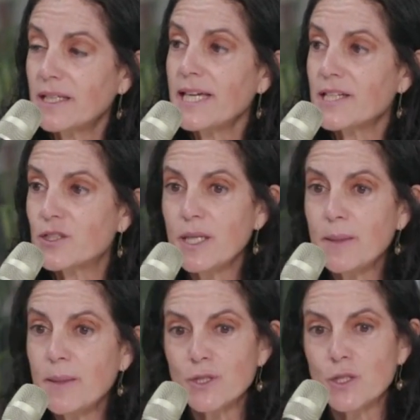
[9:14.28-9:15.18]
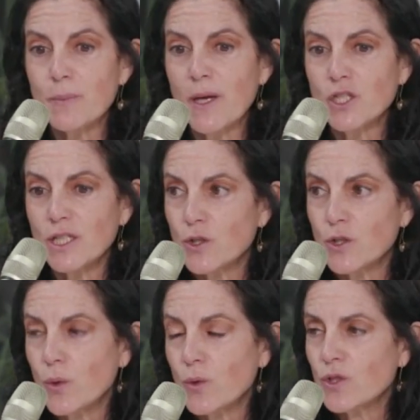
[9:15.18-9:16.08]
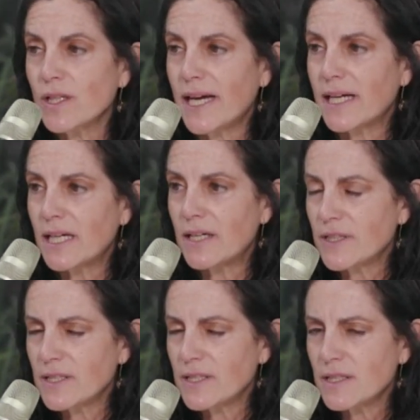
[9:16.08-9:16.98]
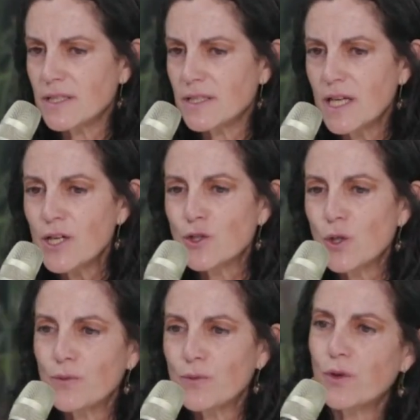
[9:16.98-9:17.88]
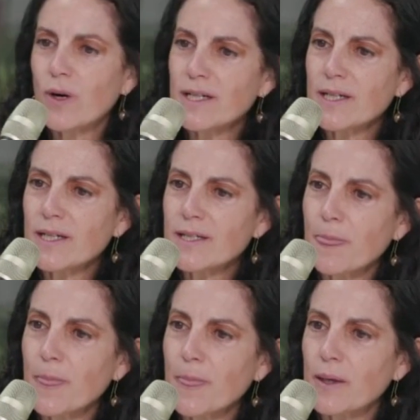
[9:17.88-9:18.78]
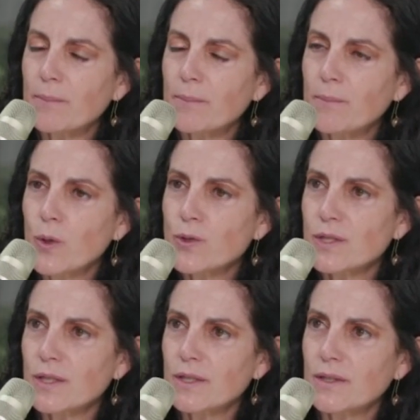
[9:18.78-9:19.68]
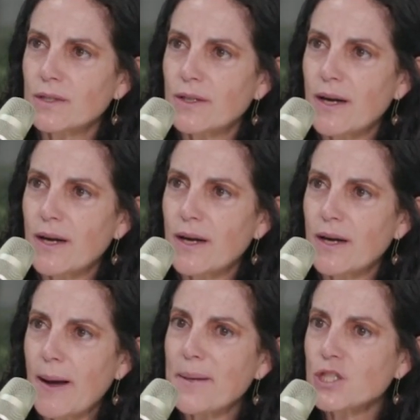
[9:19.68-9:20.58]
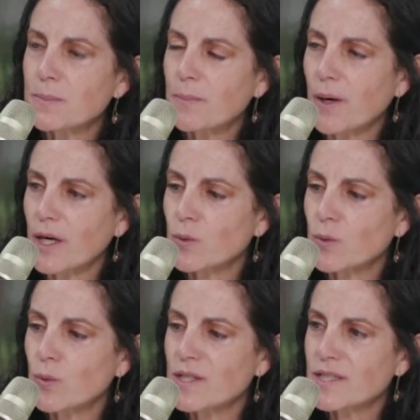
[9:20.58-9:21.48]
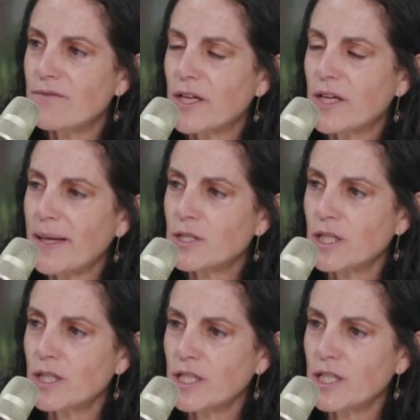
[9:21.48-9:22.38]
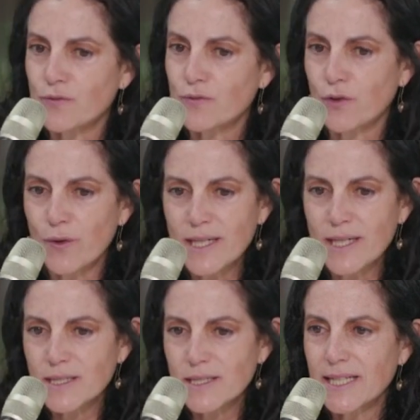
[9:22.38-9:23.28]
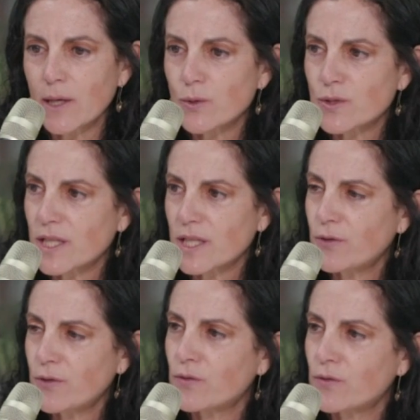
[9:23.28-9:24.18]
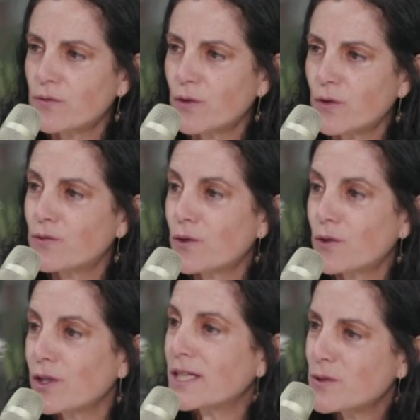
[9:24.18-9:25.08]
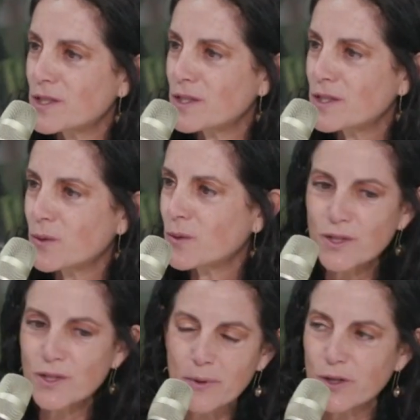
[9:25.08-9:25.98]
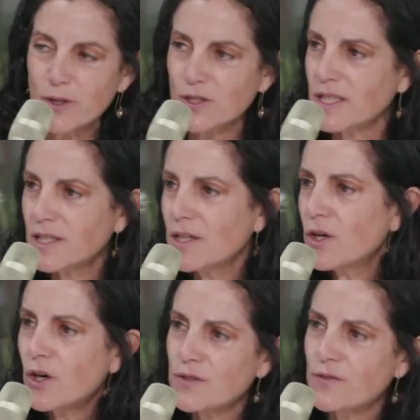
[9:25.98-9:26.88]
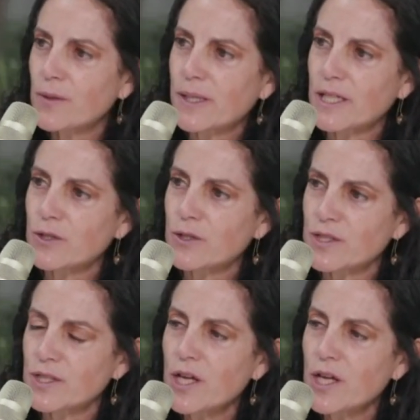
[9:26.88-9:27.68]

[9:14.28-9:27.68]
ESG, but especially social and governance. So for us, the most ambitious part was environmental issues for us, and I would say for all countries in the world, emerging or developed countries.